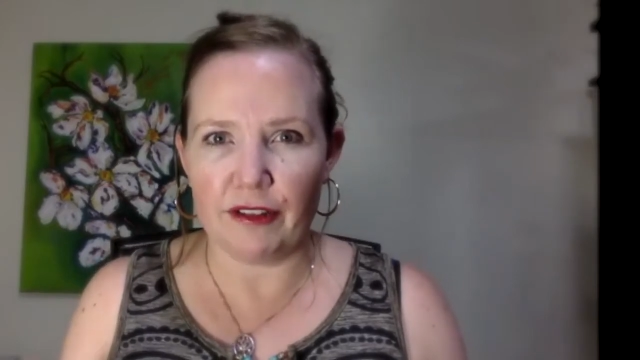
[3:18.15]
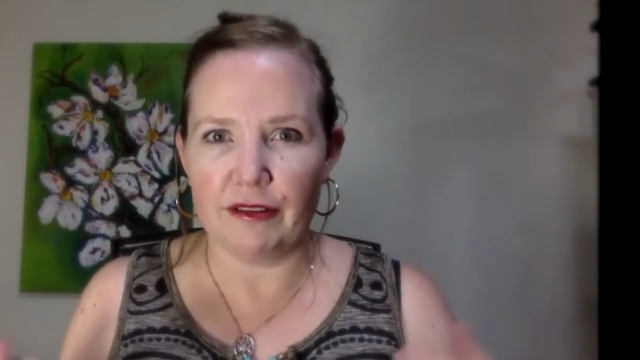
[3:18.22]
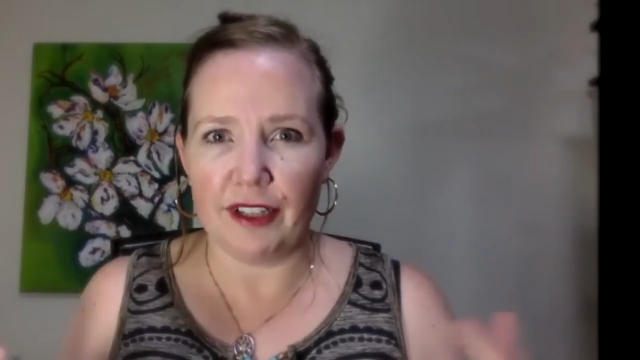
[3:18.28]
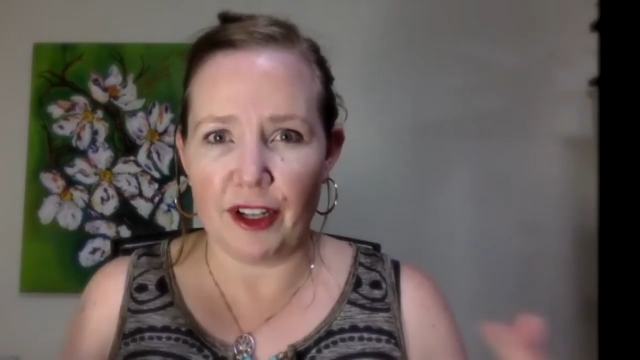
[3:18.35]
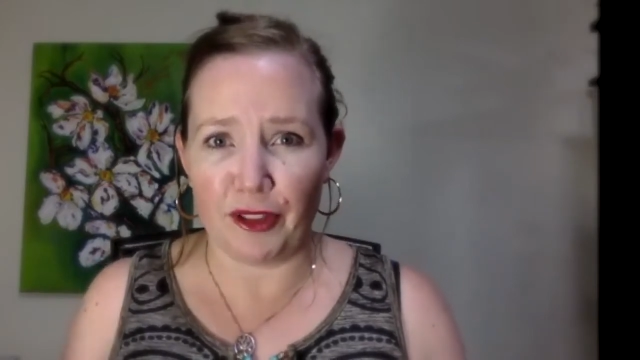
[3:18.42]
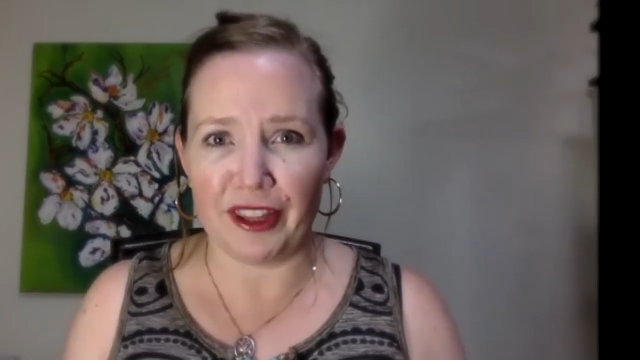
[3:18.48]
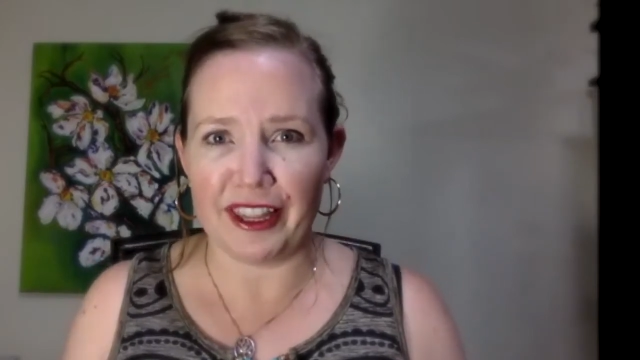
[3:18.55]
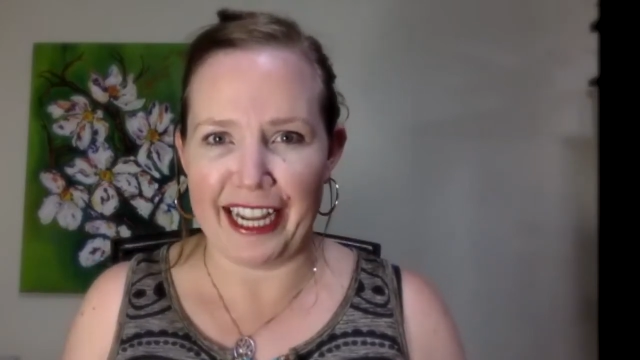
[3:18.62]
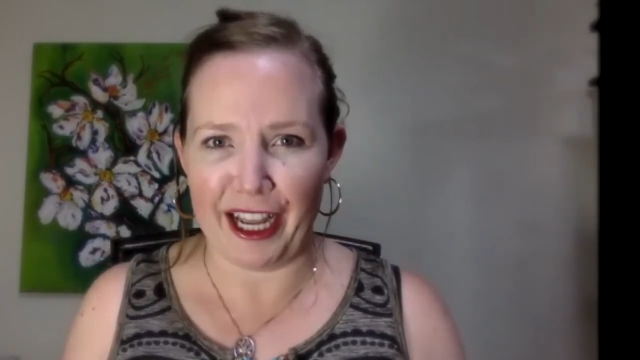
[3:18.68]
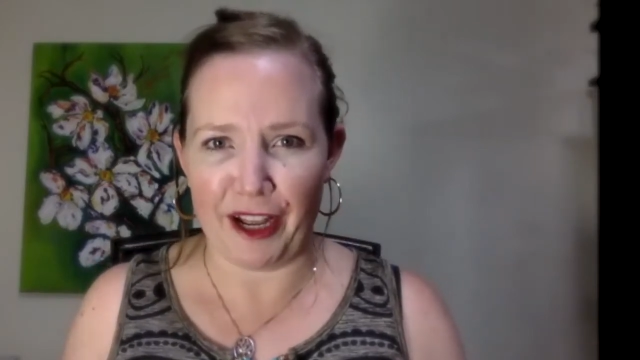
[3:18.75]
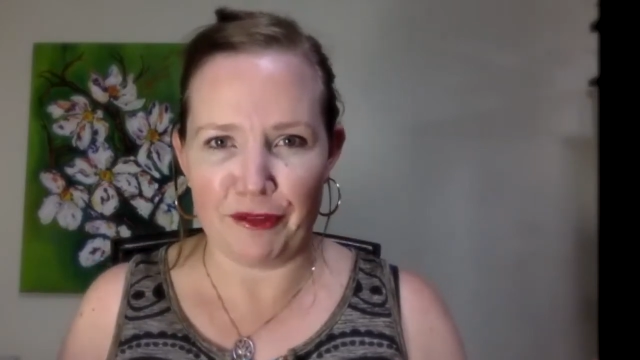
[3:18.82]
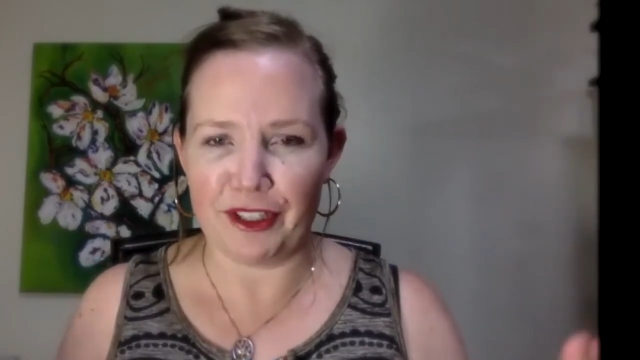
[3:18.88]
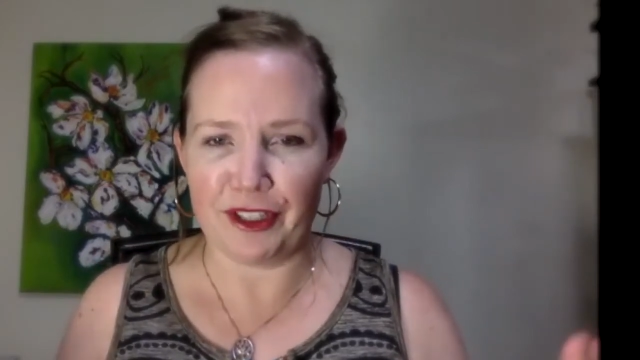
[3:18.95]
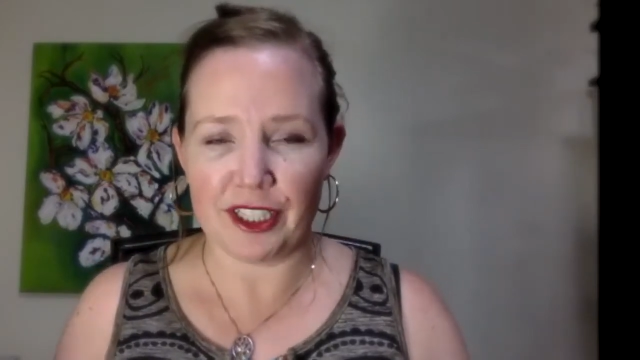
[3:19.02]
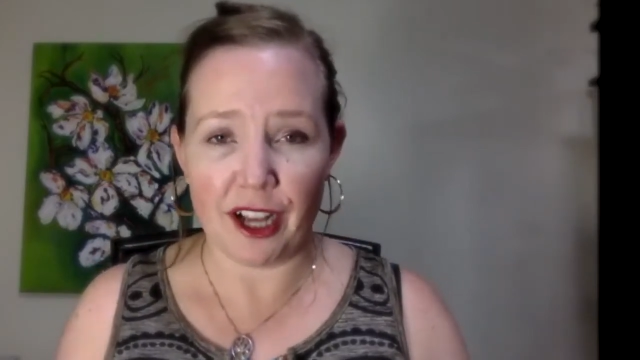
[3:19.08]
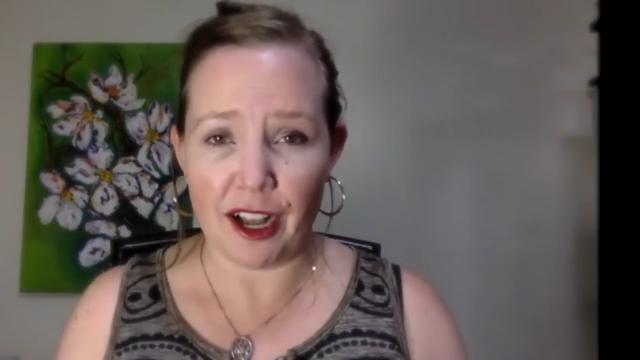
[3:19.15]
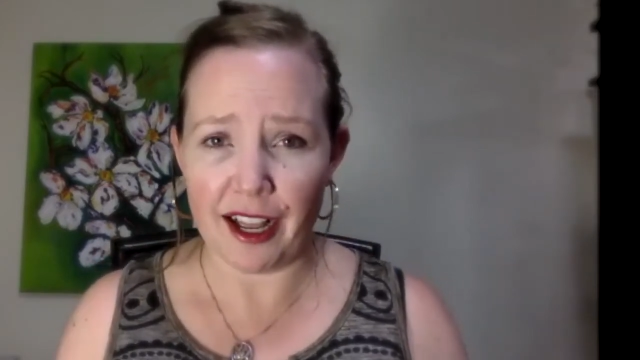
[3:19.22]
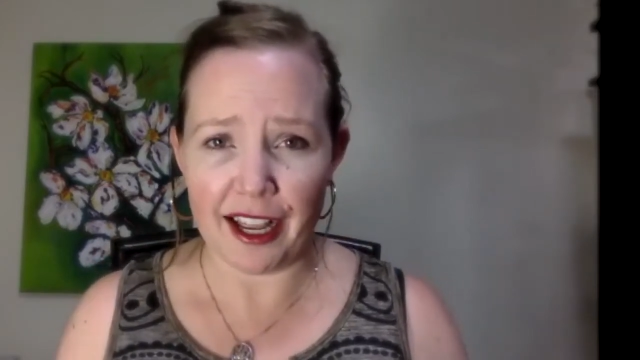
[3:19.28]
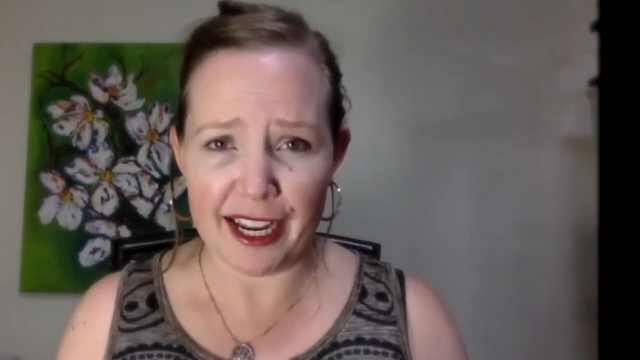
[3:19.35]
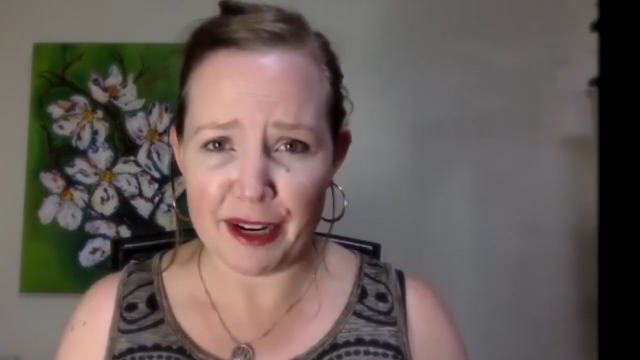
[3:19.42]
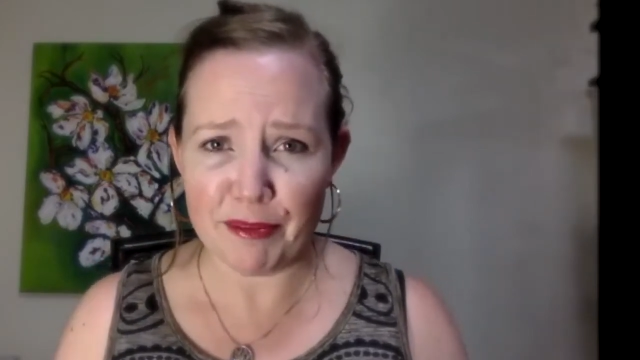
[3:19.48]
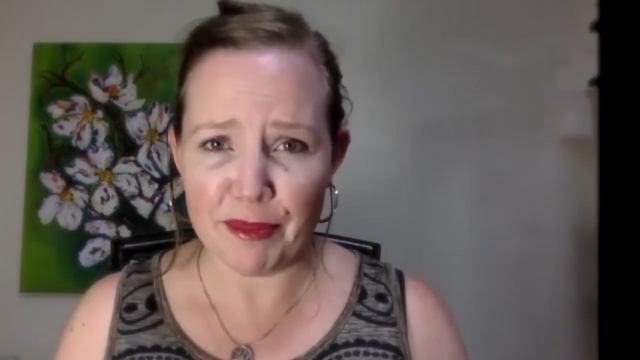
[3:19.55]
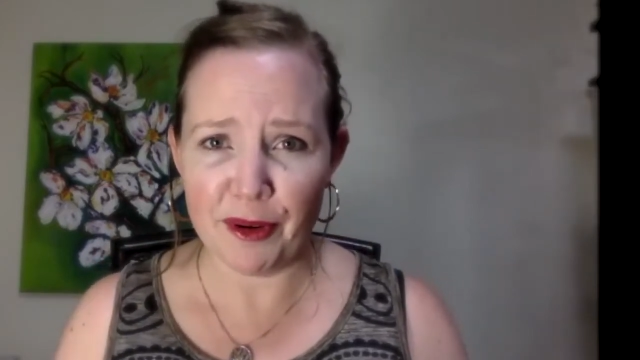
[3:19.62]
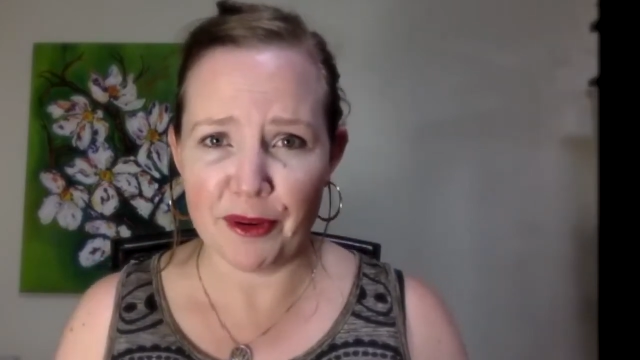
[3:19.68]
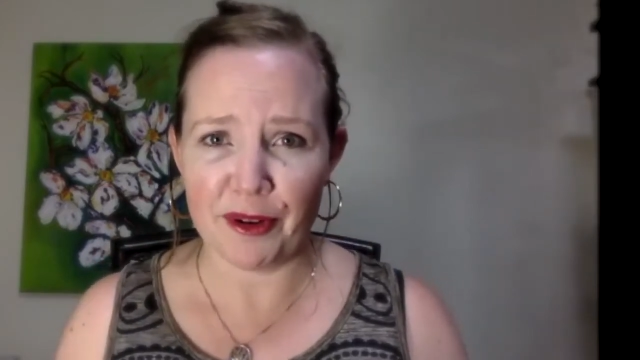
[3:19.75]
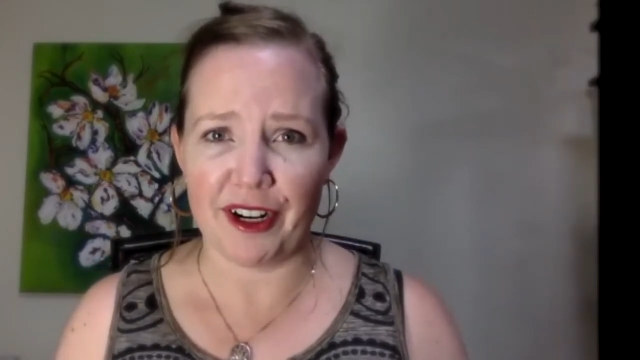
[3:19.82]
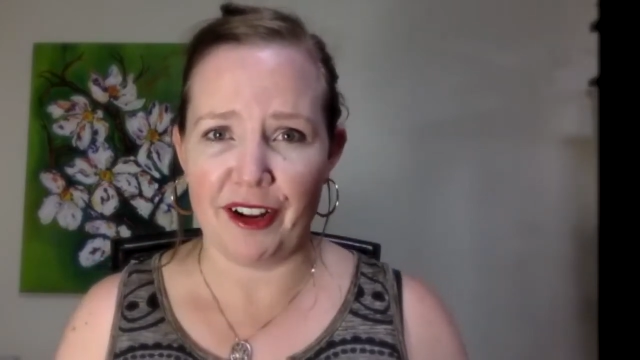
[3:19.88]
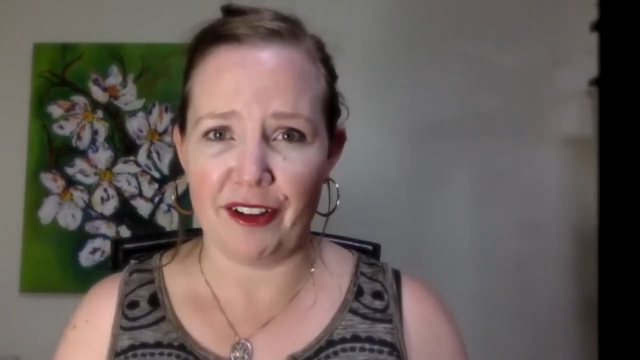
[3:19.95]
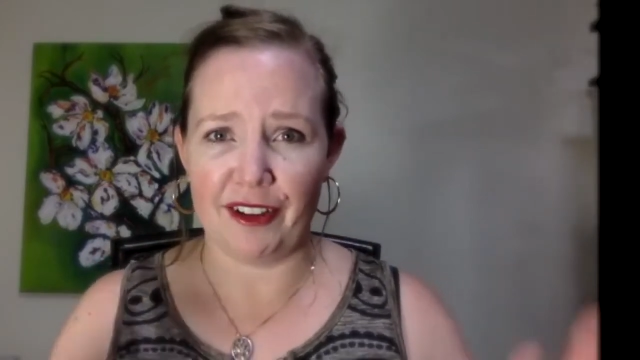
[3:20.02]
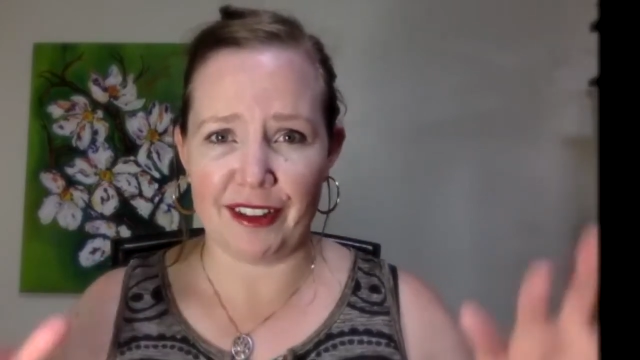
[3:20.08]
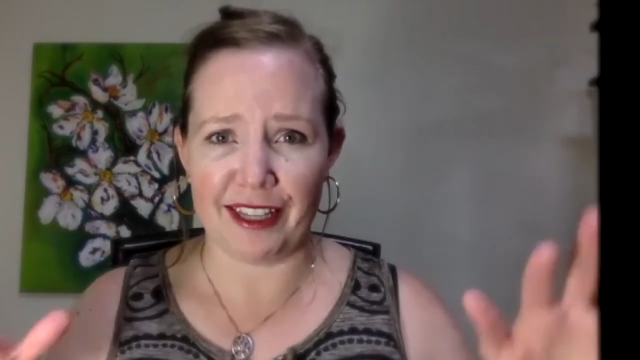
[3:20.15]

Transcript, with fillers: now that they have the time or now that